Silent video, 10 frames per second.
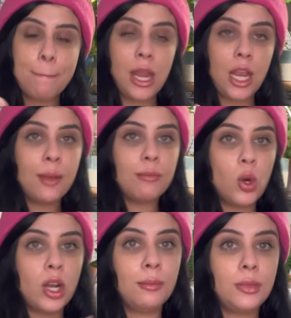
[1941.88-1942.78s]
many
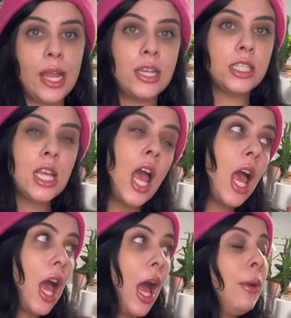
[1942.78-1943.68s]
more plants.
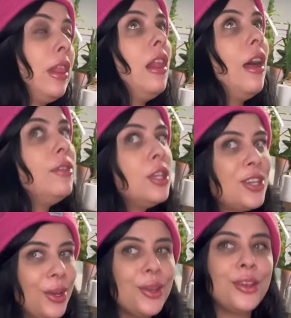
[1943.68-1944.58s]
I would love to show you.